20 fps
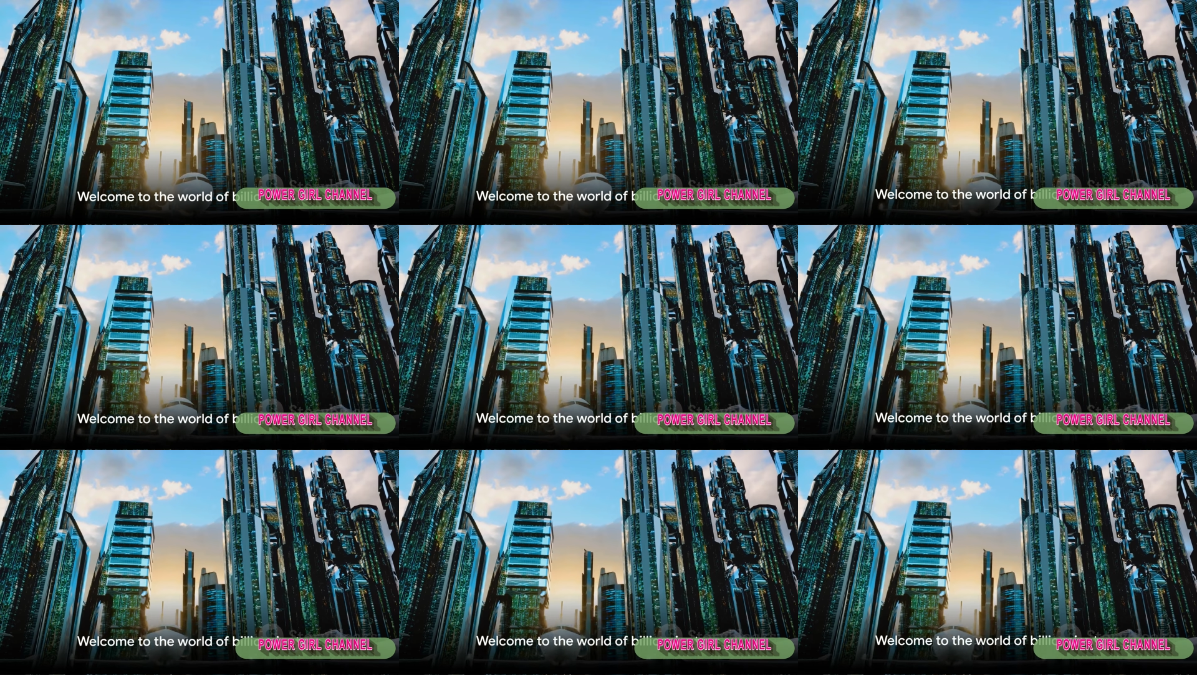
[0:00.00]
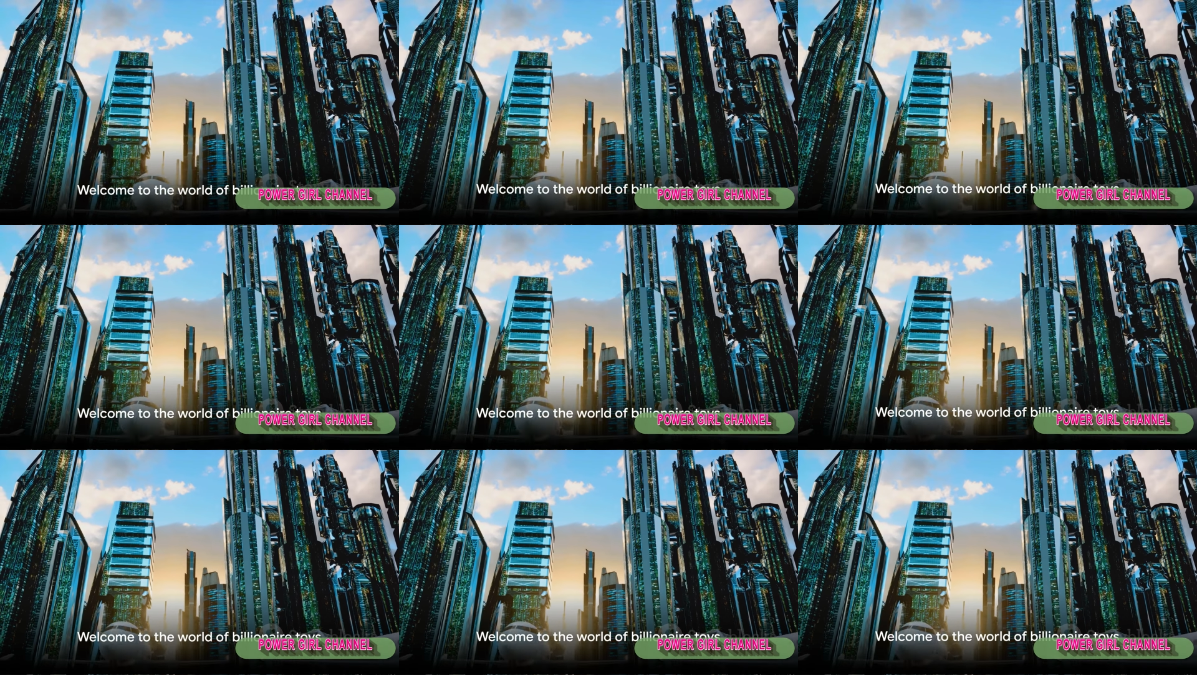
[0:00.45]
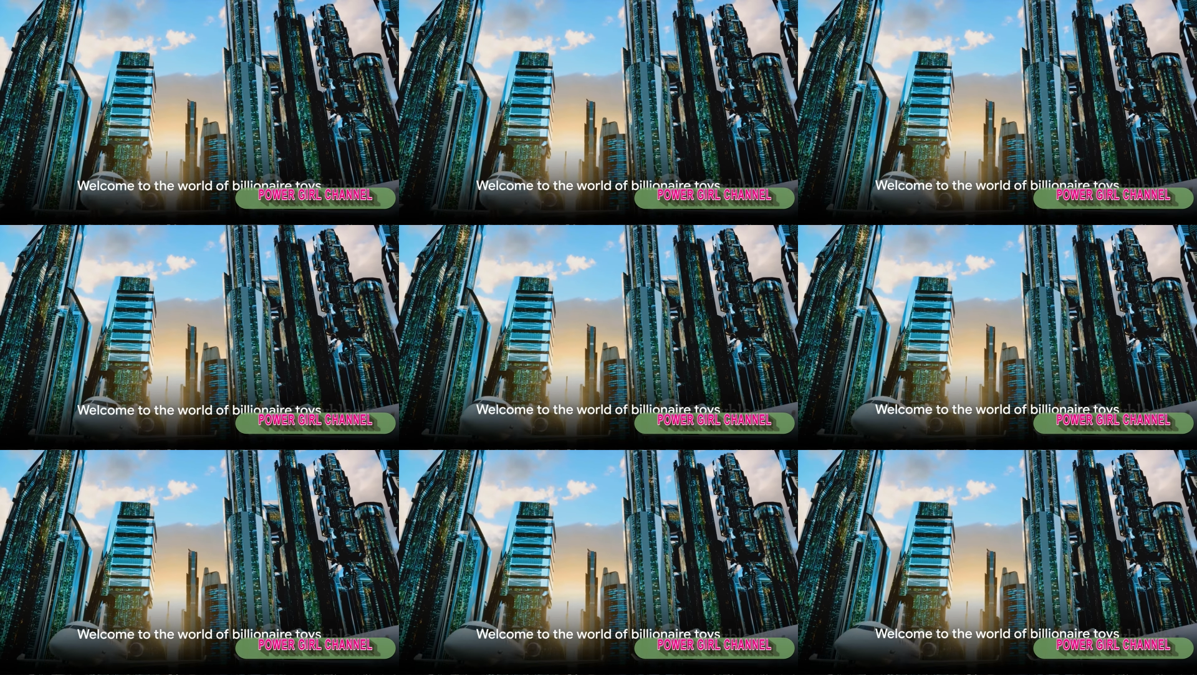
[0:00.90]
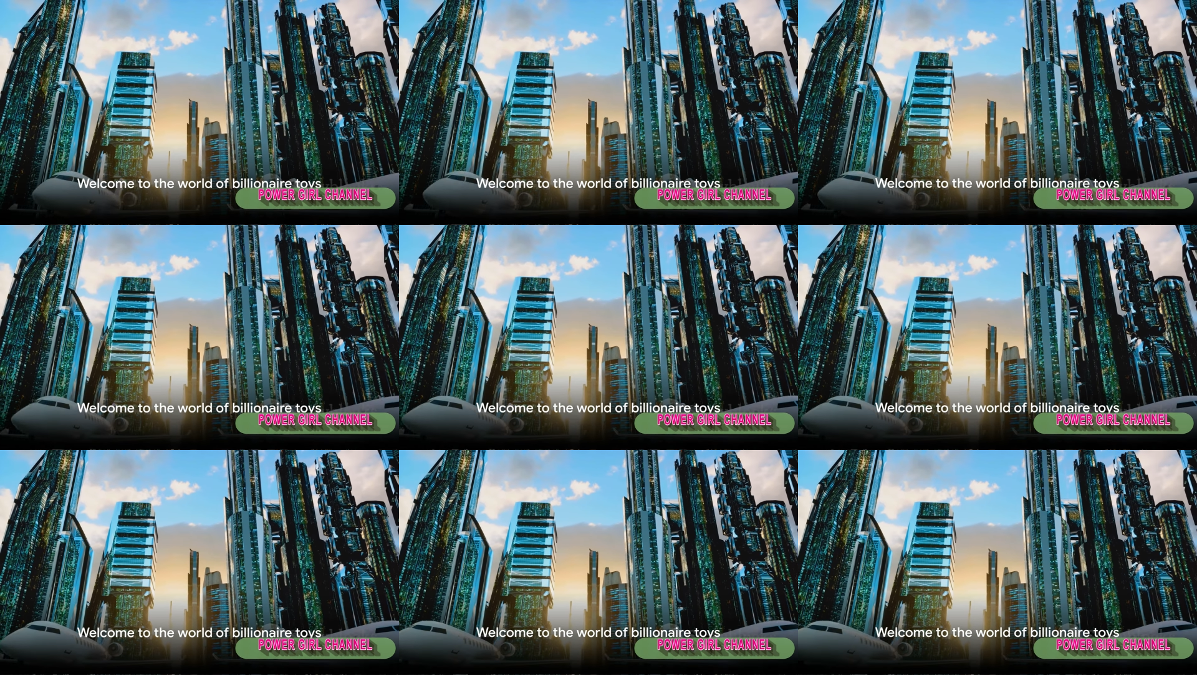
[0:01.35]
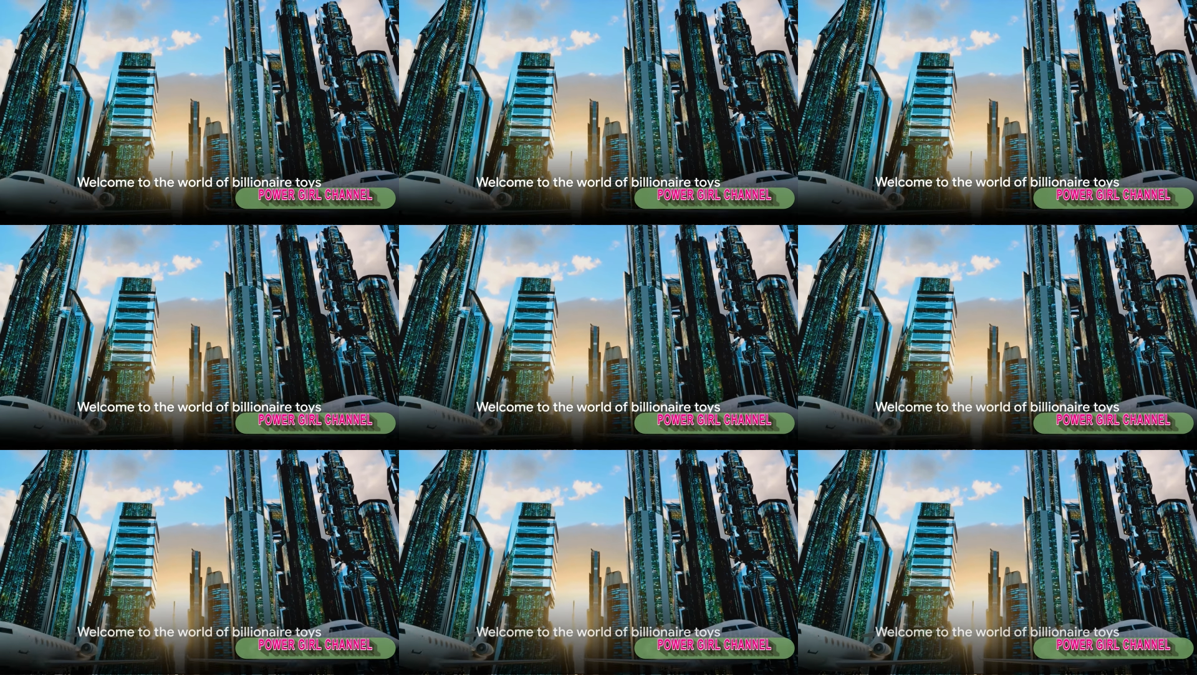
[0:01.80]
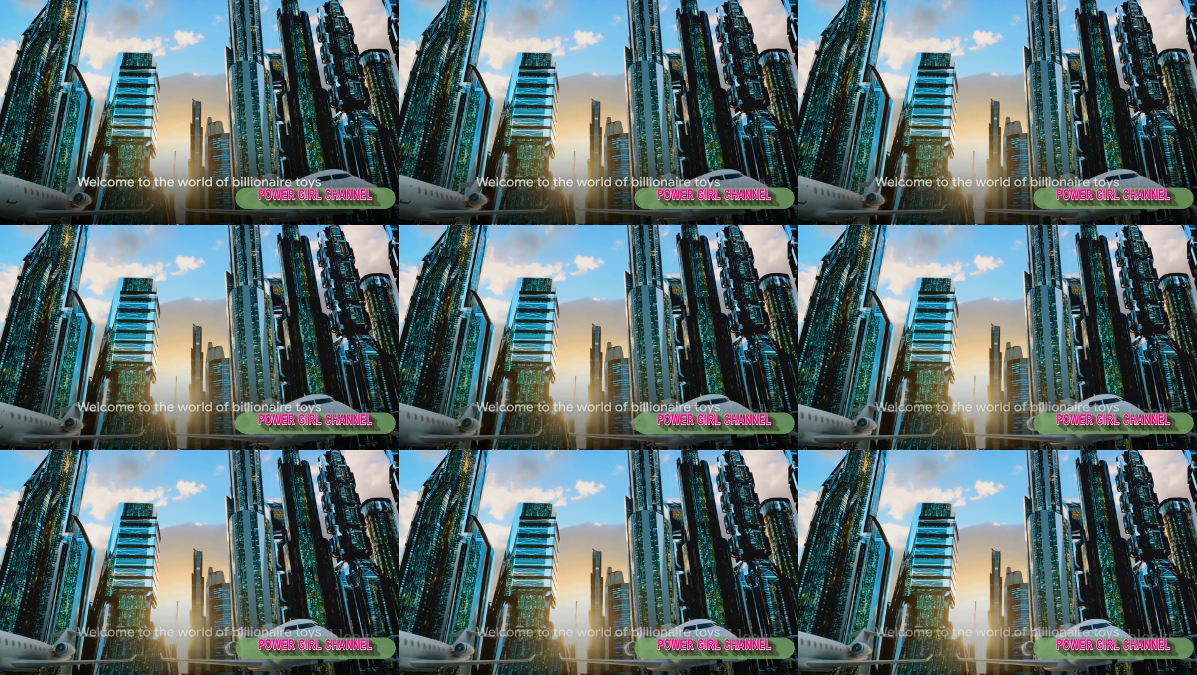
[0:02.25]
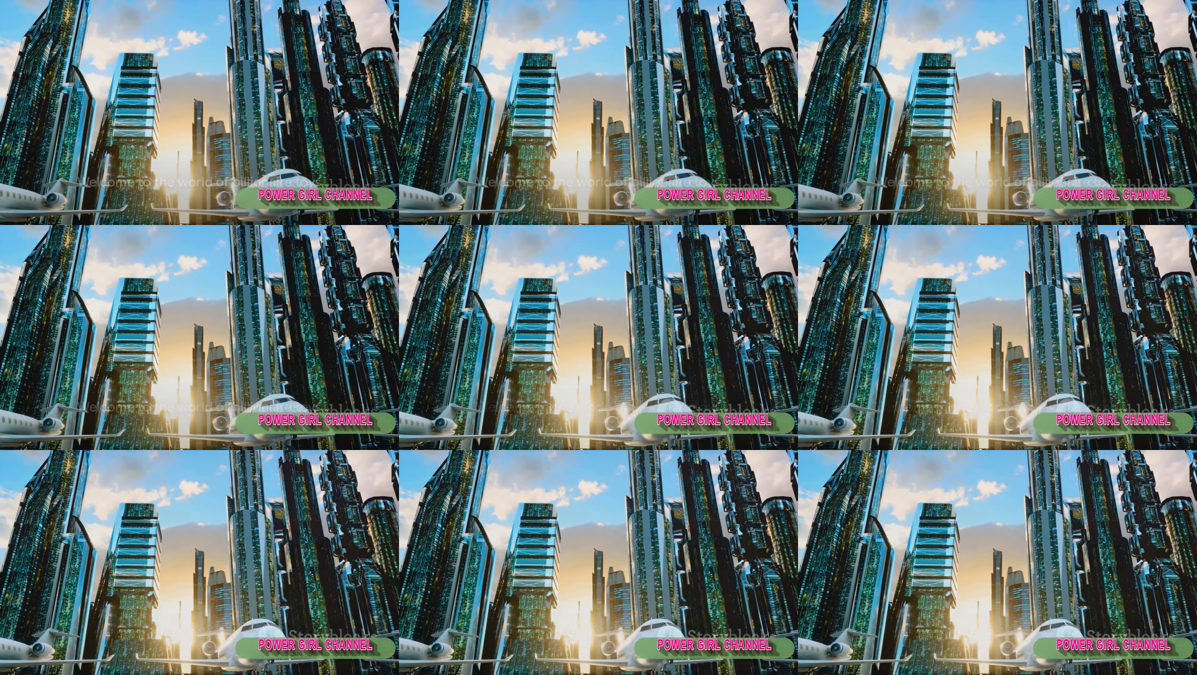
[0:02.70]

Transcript: Nobody's mouth can be seen.